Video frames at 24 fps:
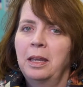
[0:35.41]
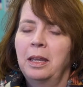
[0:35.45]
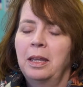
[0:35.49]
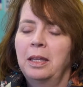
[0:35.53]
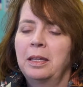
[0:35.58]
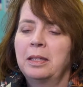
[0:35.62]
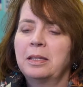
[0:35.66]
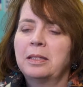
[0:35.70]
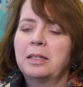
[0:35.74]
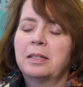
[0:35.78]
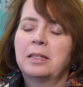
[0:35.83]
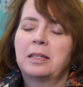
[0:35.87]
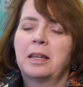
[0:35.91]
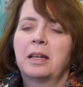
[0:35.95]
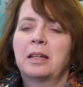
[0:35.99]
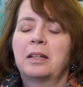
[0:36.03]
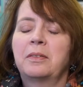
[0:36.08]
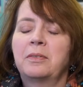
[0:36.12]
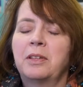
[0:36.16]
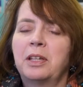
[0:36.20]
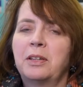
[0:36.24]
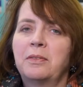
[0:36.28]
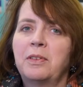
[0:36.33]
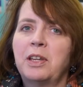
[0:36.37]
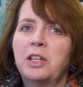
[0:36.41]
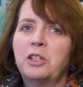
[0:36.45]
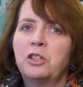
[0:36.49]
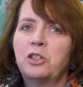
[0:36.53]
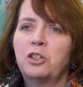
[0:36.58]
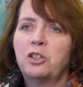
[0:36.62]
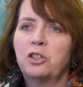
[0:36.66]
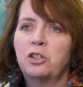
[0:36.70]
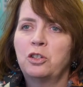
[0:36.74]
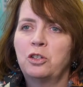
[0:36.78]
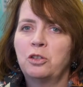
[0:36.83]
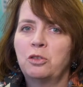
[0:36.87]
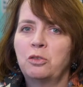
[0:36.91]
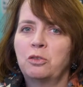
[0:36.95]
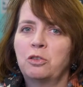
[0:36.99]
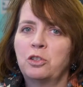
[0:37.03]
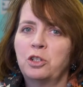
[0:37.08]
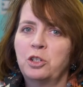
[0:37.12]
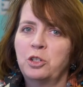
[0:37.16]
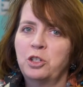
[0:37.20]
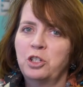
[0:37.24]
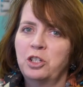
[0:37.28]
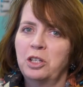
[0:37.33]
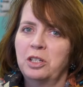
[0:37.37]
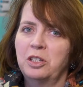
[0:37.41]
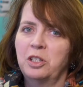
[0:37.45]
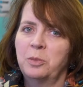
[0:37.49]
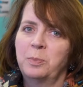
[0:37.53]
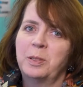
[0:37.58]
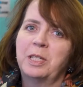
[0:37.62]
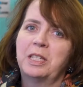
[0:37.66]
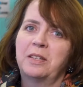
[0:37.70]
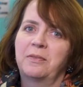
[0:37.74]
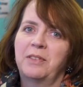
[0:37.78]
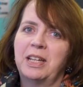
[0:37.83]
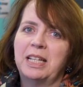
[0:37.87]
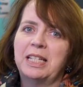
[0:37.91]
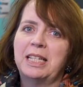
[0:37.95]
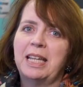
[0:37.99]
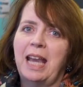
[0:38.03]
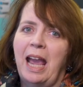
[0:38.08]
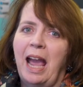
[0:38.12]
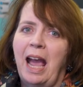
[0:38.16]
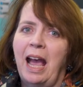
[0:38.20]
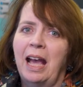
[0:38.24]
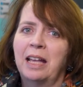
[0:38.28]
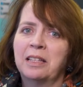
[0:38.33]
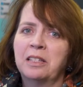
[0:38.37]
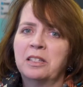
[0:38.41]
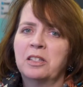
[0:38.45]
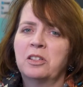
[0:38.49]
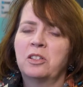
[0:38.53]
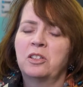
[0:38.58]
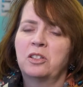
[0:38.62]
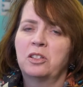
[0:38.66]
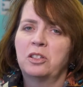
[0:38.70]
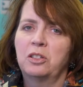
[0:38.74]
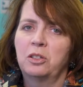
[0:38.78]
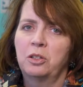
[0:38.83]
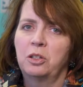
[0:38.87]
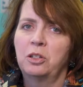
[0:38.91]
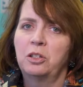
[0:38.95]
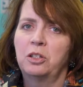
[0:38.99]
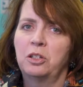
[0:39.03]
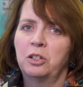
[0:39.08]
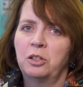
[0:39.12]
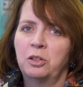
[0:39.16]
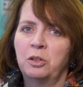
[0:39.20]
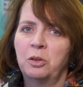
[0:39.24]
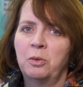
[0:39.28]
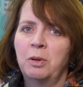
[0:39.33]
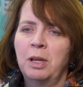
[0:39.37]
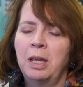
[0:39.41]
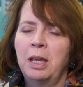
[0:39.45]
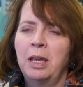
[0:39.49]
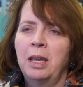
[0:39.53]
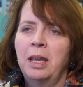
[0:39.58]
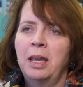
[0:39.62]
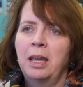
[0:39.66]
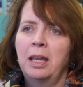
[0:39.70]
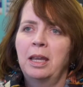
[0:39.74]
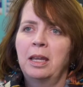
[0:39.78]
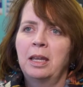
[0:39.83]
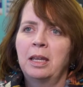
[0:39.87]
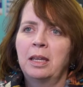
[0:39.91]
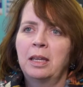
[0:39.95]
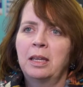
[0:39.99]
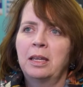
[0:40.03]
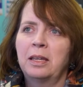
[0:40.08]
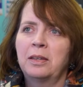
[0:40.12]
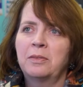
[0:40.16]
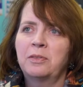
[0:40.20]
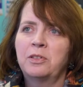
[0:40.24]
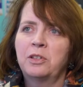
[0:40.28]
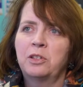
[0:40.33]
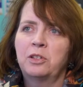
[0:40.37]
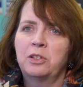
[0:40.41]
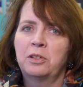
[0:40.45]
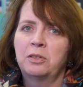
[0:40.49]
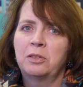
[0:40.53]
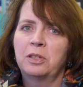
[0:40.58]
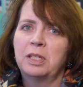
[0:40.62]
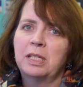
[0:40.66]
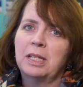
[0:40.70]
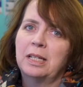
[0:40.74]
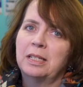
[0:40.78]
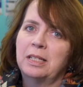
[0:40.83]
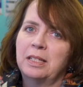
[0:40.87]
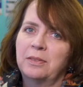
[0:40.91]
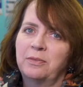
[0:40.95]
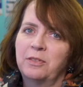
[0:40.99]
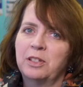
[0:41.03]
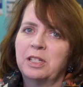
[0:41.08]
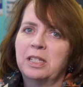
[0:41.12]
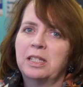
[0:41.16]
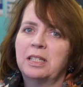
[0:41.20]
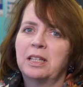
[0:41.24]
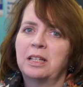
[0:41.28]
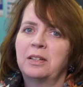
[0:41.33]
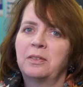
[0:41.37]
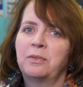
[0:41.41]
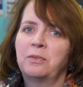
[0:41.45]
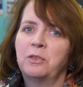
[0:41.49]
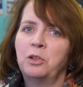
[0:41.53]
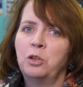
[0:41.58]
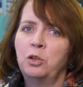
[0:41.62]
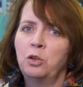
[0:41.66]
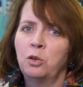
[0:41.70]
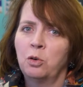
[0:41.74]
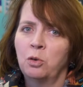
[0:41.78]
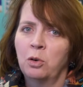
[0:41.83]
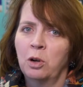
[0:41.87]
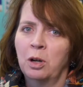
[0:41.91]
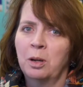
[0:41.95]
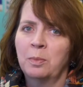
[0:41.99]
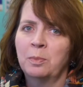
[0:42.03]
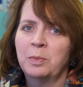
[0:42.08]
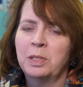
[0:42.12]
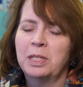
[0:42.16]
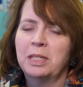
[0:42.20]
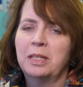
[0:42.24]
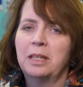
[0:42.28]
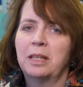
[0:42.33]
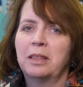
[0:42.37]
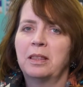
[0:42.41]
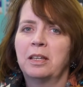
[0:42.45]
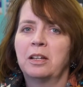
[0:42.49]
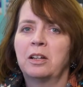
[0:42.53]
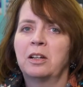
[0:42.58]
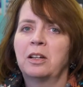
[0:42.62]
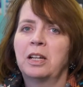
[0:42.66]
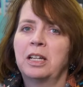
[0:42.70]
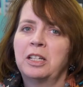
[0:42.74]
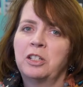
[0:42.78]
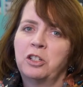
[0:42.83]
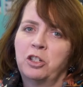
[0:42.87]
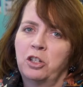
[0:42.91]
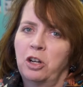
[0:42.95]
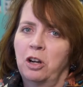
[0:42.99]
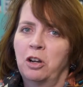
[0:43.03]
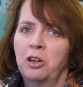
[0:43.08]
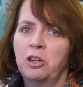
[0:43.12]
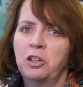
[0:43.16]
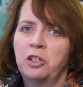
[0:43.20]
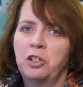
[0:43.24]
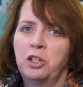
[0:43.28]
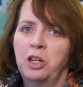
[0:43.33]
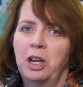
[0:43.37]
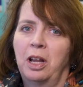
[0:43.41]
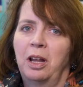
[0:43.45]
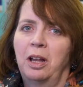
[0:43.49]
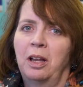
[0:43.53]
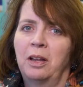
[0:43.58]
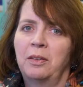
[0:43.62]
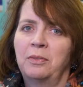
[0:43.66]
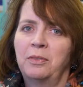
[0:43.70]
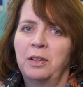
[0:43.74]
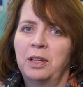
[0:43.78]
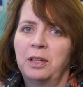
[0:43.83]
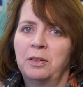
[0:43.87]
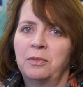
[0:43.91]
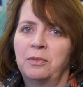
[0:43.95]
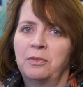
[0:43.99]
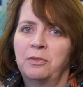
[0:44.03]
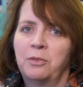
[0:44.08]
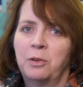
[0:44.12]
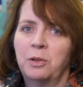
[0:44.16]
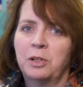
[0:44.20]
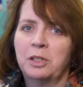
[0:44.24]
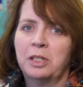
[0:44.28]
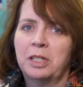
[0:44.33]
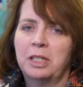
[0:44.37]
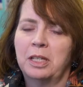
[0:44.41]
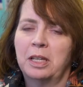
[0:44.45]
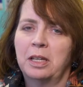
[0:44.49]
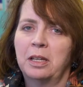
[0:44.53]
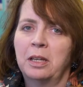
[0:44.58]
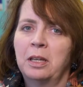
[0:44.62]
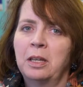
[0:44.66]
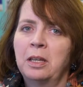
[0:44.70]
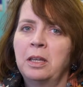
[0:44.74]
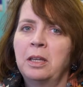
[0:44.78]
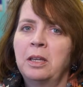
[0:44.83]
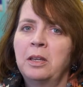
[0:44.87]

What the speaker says: Instead of giving students specific tasks to do, it gives students a different set of norms that they're in charge of enforcing.